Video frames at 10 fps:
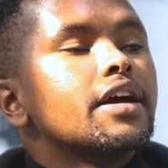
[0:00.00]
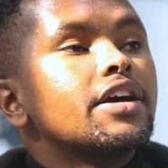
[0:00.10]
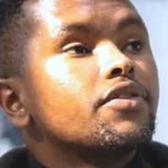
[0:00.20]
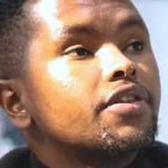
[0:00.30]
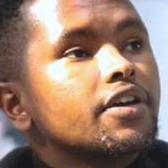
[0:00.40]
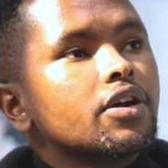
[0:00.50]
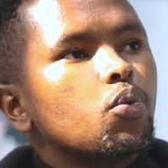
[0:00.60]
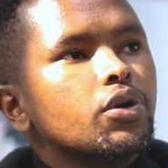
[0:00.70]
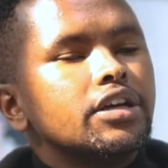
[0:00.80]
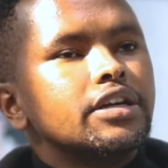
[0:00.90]

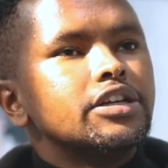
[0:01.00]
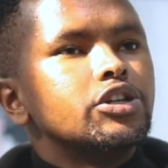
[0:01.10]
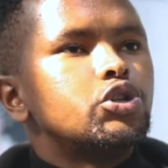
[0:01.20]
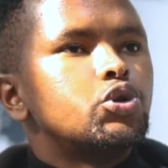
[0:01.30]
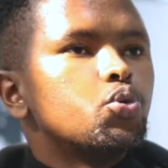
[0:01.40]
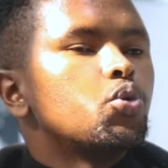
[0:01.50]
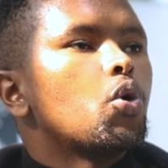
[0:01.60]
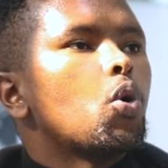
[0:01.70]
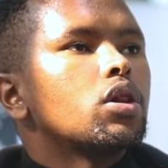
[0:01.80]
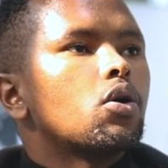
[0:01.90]
Everything we
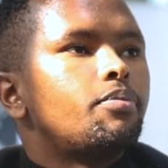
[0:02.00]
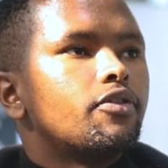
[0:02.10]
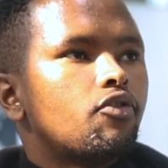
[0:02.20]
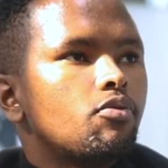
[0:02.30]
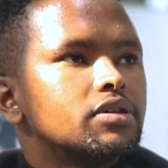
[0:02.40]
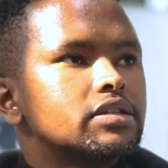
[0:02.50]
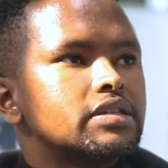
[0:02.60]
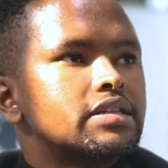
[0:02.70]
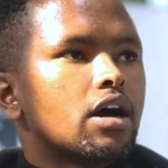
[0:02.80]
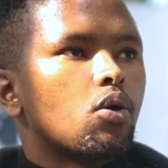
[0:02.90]
do, all our
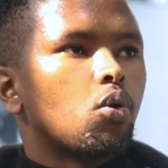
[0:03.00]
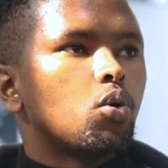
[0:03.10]
performances, they are